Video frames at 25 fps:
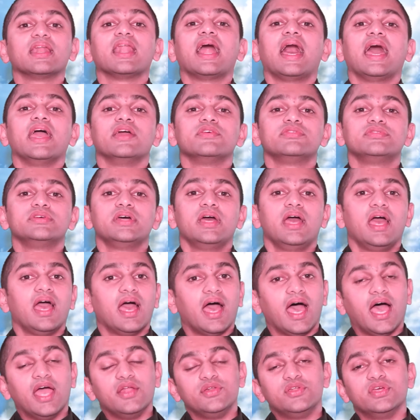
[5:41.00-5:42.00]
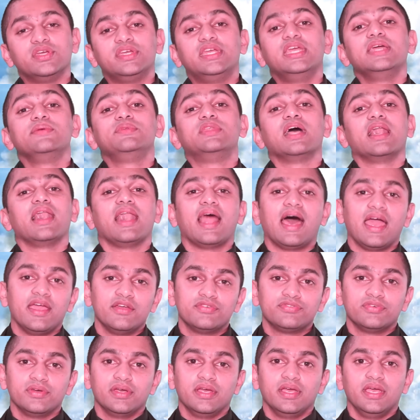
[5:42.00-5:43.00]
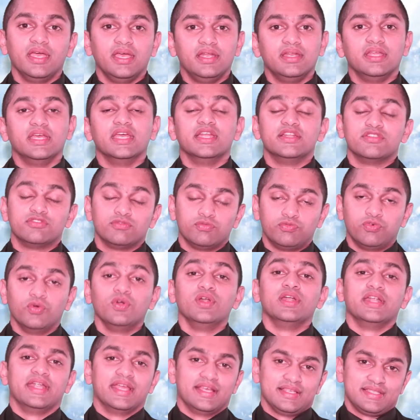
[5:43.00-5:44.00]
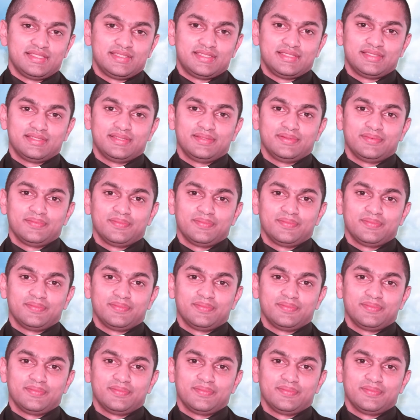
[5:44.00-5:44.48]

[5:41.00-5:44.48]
life and to give the life in its fullness.